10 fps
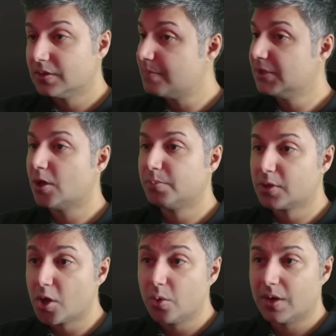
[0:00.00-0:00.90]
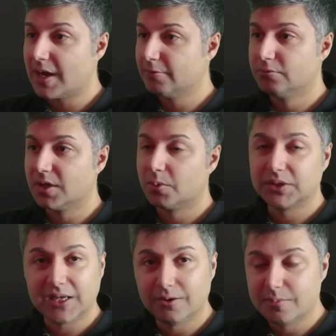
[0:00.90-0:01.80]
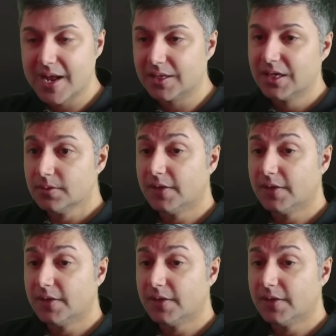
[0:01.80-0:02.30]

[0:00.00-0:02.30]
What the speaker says: Let me know below. I really want to hear about it.